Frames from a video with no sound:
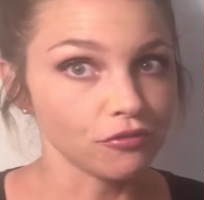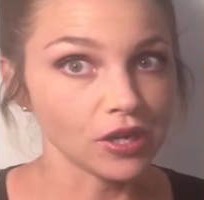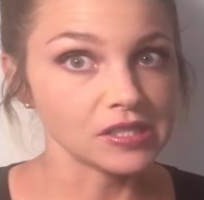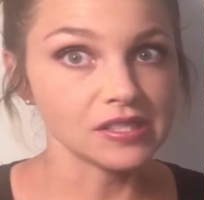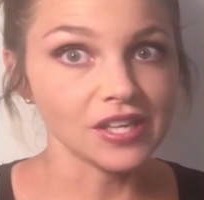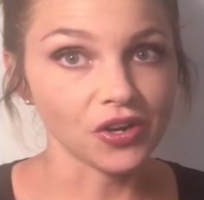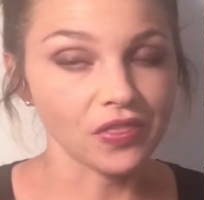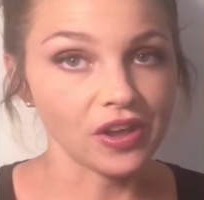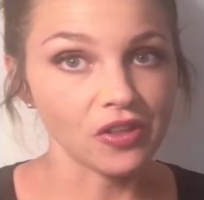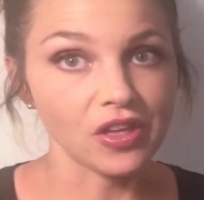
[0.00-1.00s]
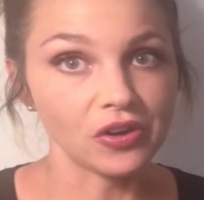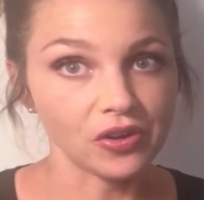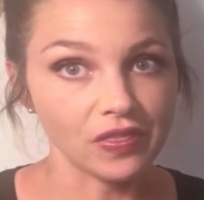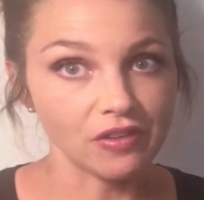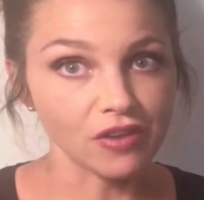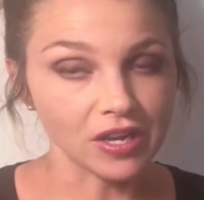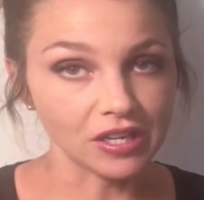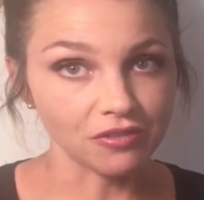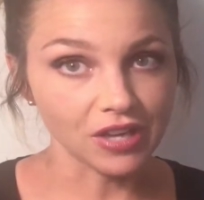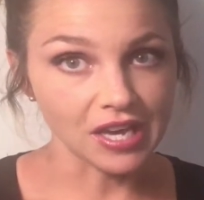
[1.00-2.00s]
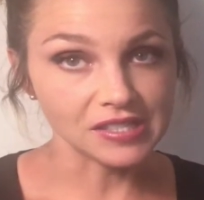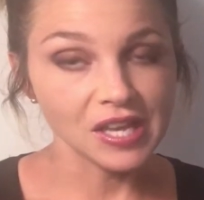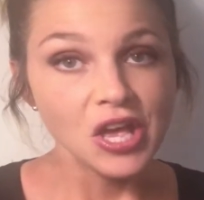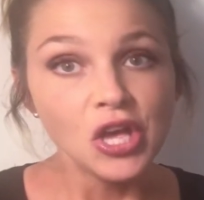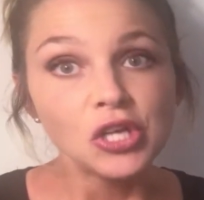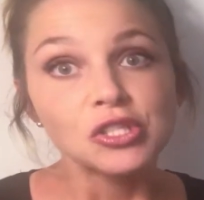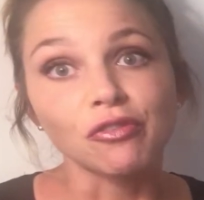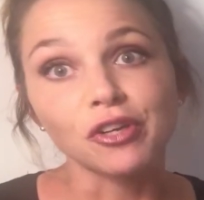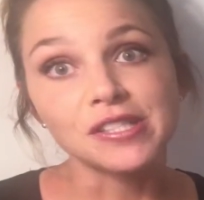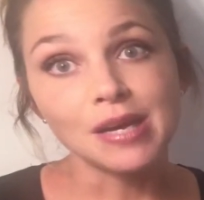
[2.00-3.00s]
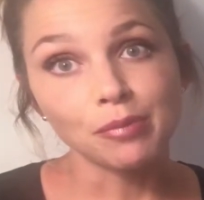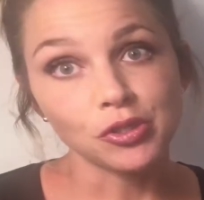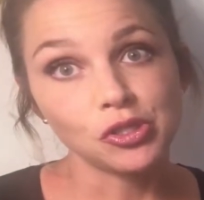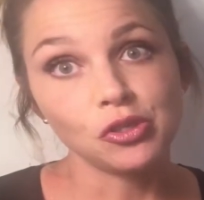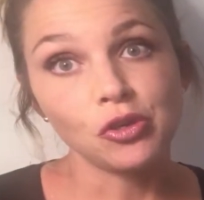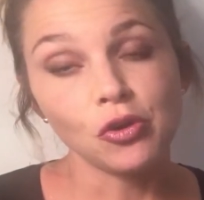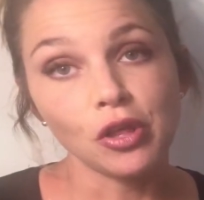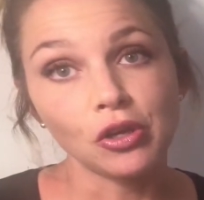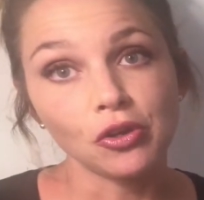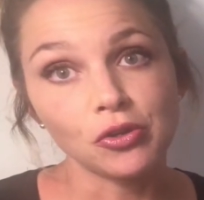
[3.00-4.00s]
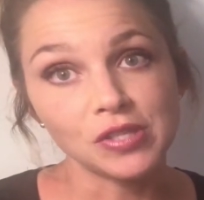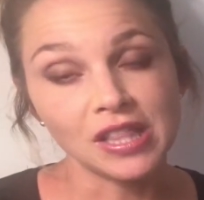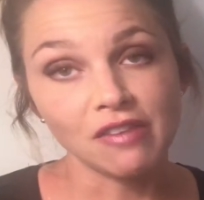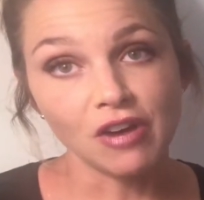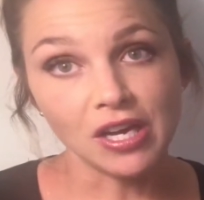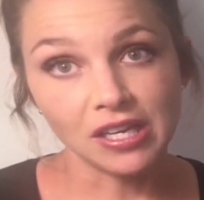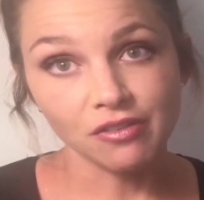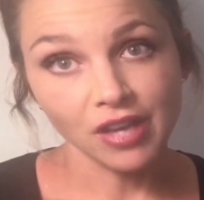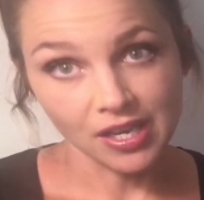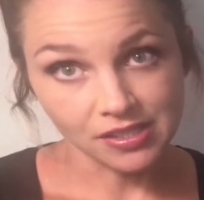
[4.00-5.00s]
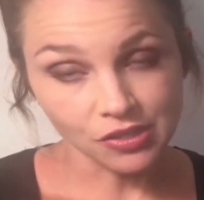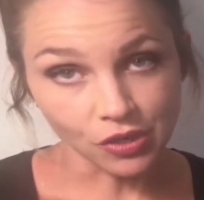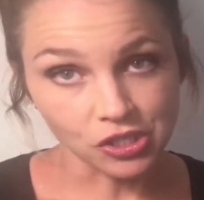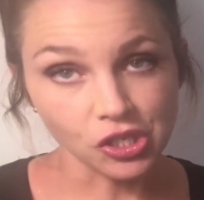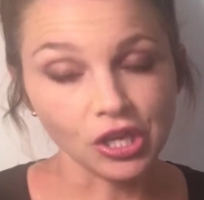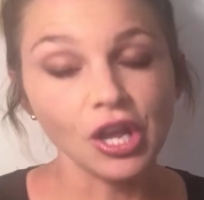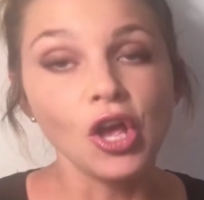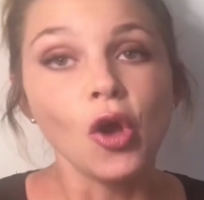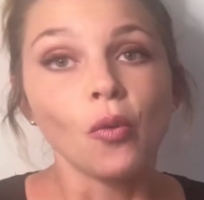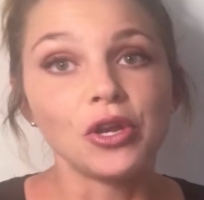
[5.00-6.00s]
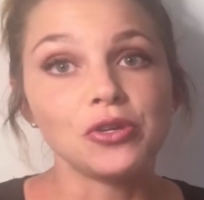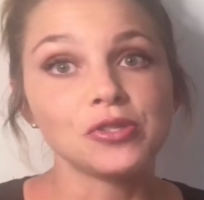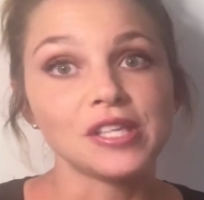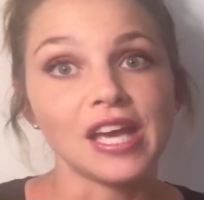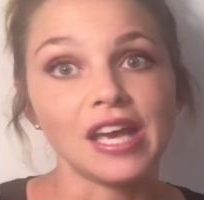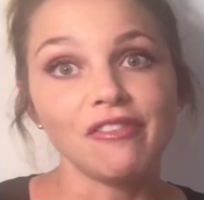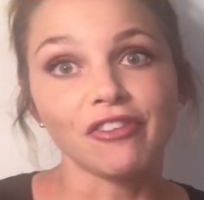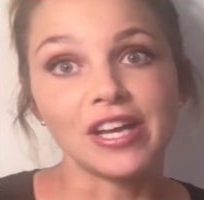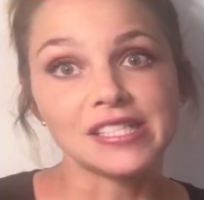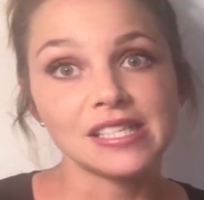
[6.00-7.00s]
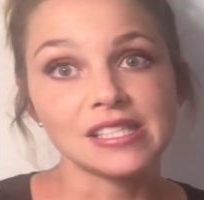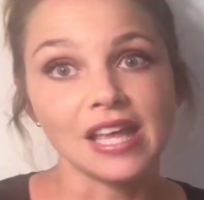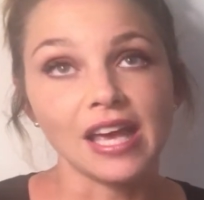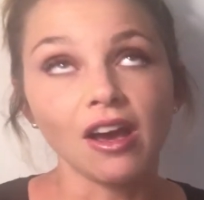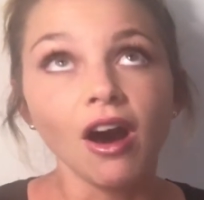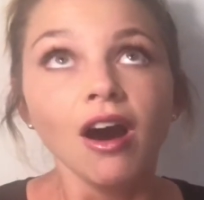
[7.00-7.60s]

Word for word: phrases here and there that are in the vocative case. So, for example, did you know that you're using the vocative case in Russian when you say phrases like,